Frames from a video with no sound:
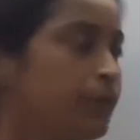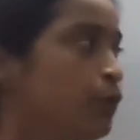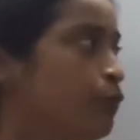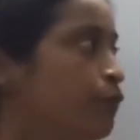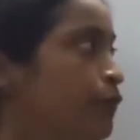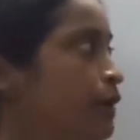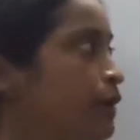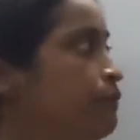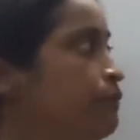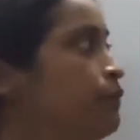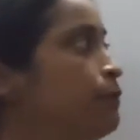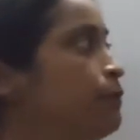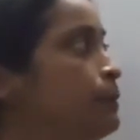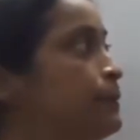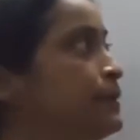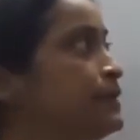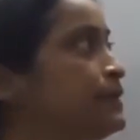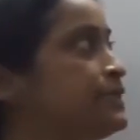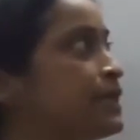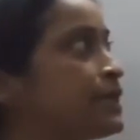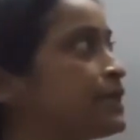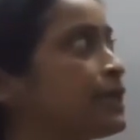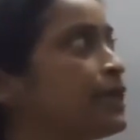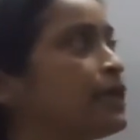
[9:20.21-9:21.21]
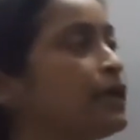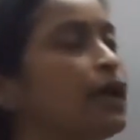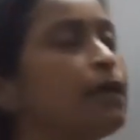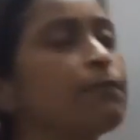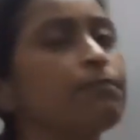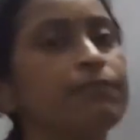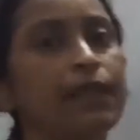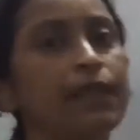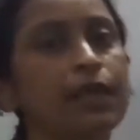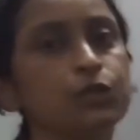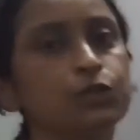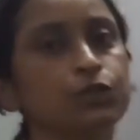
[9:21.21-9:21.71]
when we will be taking
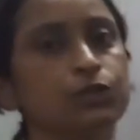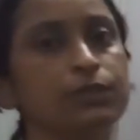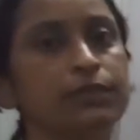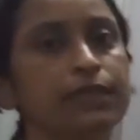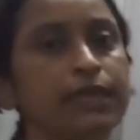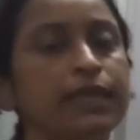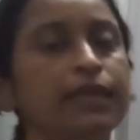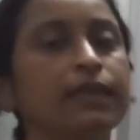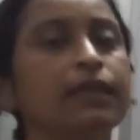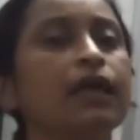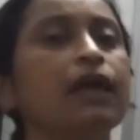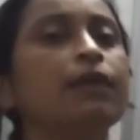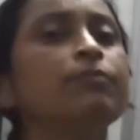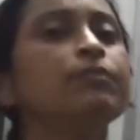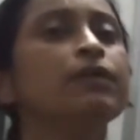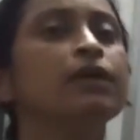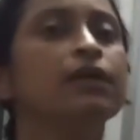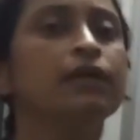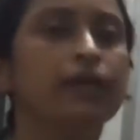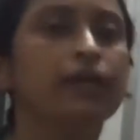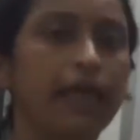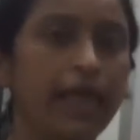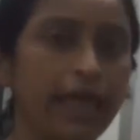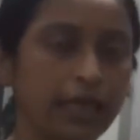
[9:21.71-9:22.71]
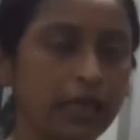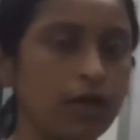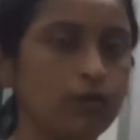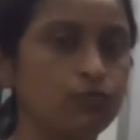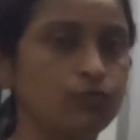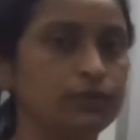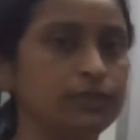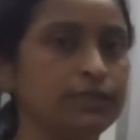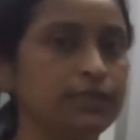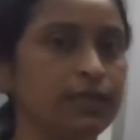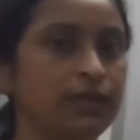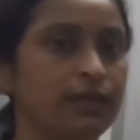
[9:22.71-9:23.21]
up national income
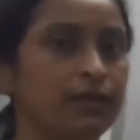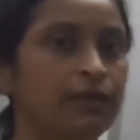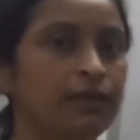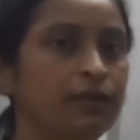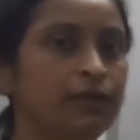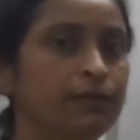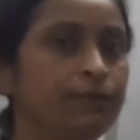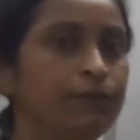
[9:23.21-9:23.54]
accounting.